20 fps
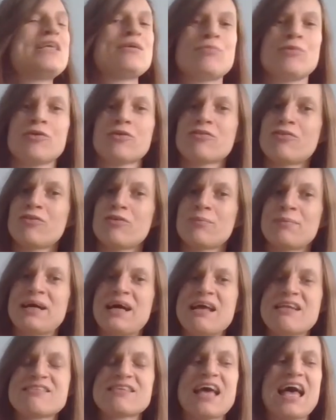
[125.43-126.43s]
ebook
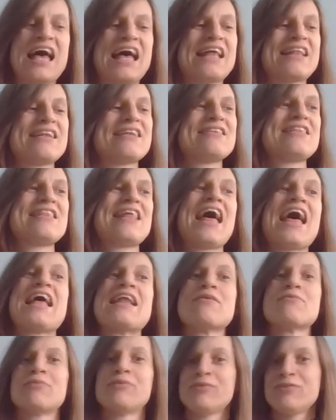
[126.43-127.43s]
format and
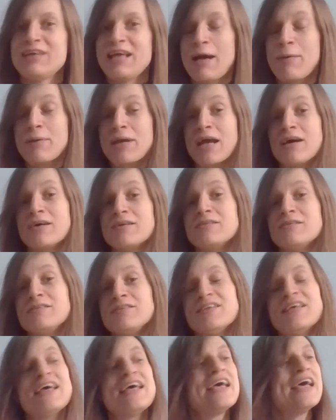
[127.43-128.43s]
then see how it
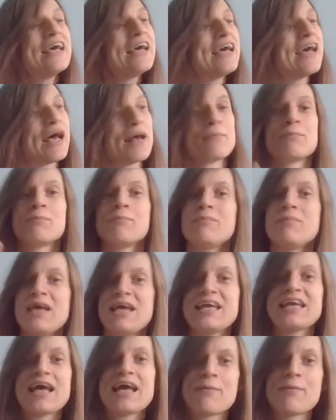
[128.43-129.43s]
goes.
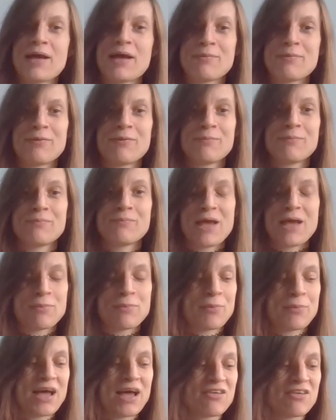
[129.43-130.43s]
May get a paper
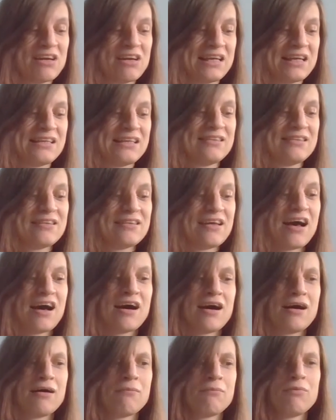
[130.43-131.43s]
paperback release
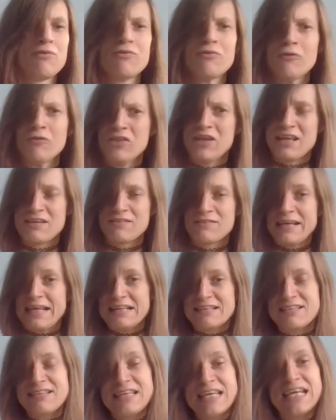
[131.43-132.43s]
um, before the end of
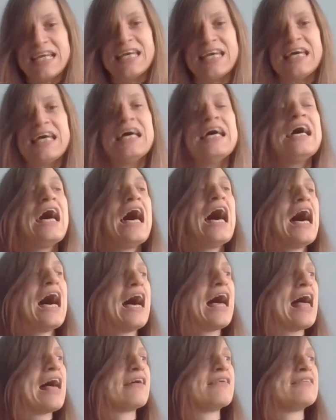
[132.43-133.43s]
next year,
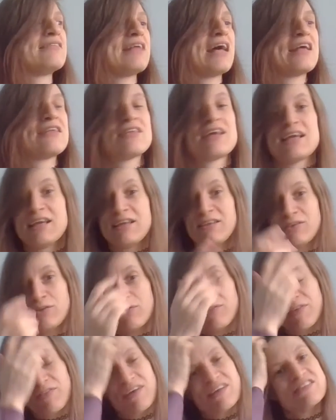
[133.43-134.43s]
as, as I
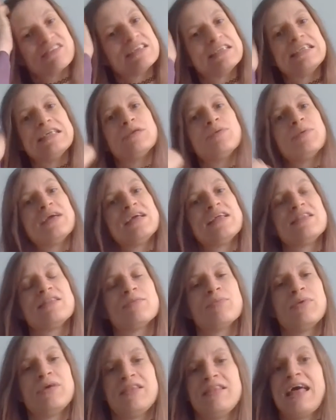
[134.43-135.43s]
sort of eventually did with
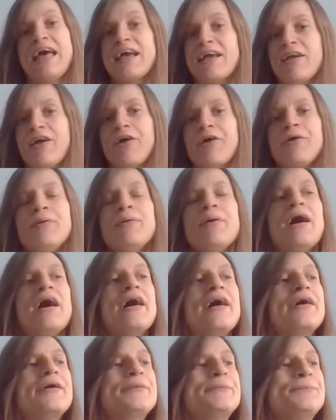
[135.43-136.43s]
with Echoe.
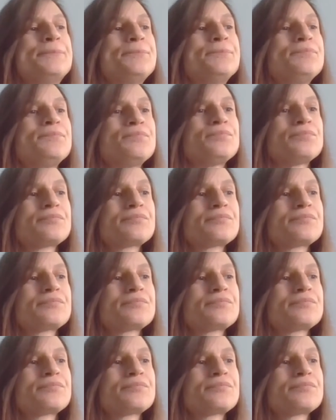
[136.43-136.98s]
Um,